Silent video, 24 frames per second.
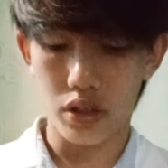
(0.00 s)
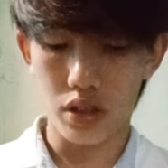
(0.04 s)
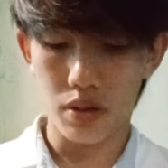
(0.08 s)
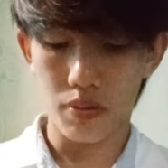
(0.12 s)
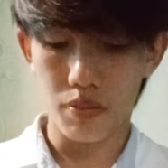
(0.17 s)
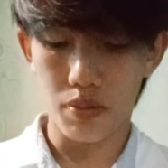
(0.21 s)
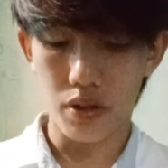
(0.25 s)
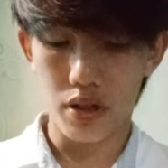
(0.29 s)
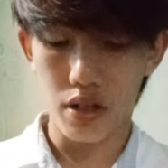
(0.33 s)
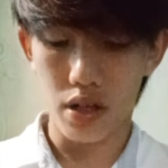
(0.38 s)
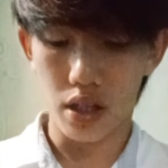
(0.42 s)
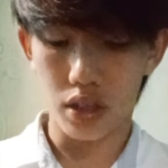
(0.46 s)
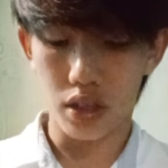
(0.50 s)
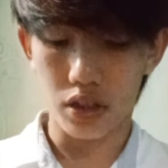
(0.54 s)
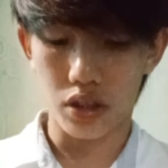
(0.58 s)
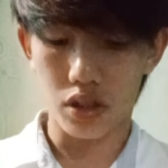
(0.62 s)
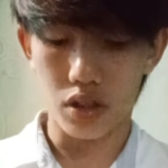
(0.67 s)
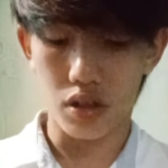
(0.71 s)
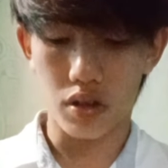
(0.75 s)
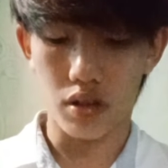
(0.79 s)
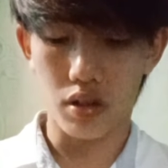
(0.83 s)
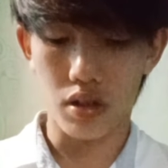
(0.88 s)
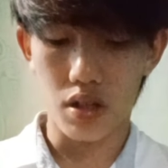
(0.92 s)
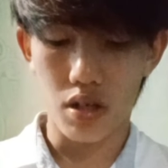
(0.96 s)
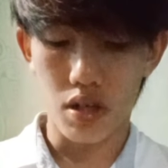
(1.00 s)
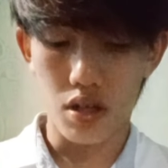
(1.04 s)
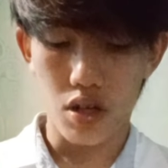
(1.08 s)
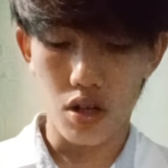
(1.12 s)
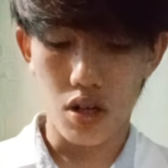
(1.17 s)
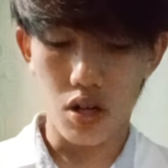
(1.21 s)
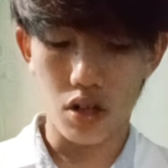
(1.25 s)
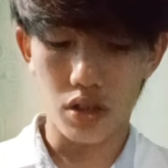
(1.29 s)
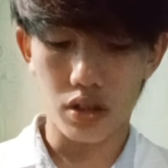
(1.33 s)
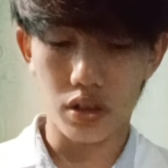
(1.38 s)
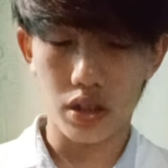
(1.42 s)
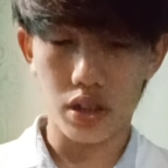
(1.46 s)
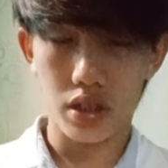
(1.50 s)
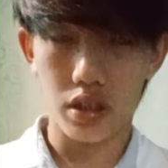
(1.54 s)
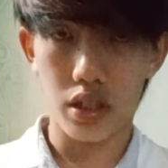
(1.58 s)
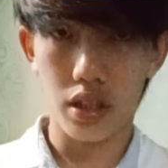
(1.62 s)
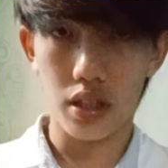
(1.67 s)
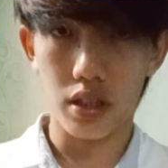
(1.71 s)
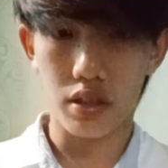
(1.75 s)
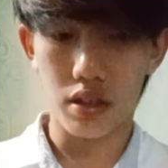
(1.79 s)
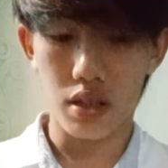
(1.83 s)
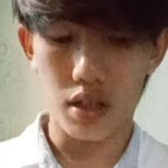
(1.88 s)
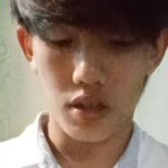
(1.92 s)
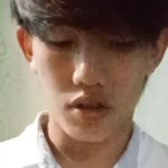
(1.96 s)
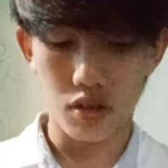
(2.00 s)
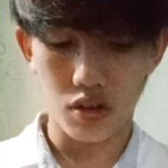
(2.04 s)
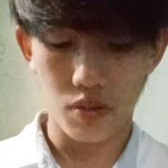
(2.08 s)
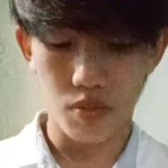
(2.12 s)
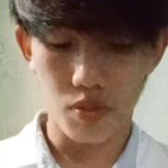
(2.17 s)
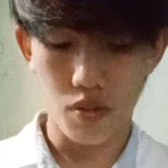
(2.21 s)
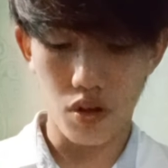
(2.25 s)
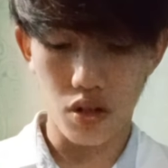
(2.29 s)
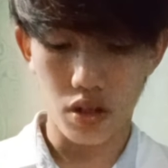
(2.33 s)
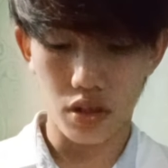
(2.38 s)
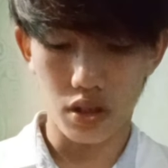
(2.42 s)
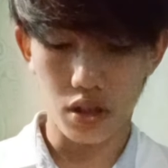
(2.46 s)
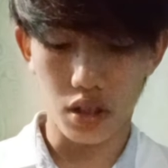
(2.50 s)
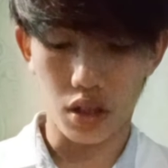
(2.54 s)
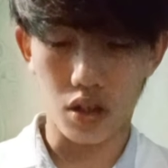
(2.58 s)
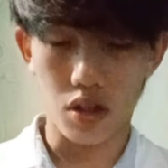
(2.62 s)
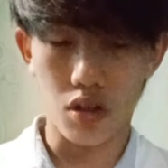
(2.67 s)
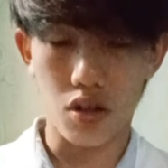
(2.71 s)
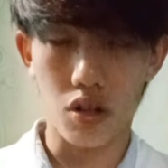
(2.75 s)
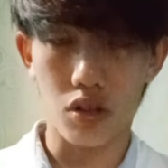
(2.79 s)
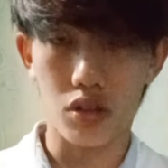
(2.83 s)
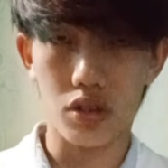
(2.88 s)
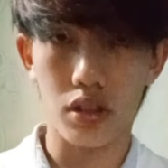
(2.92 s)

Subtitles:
oxygen transport, and oxygen use.